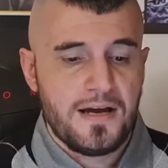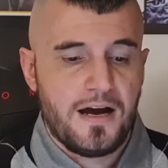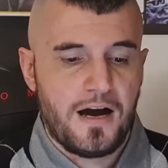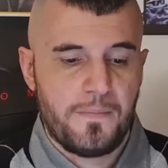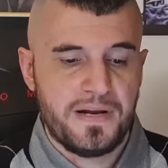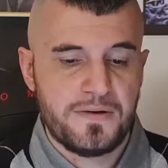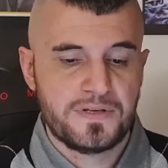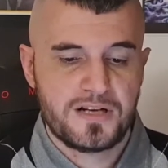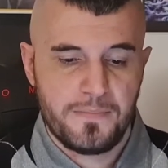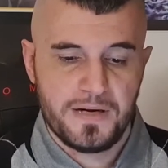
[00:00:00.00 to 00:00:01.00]
but he
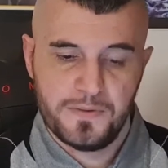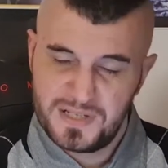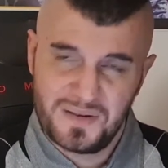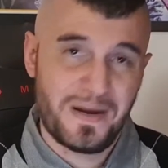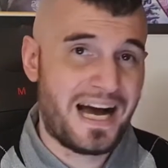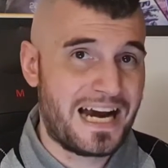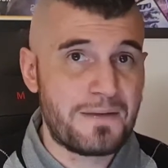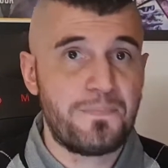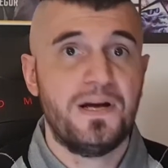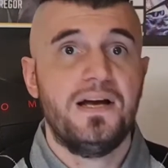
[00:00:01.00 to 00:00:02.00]
was coming in with some hype.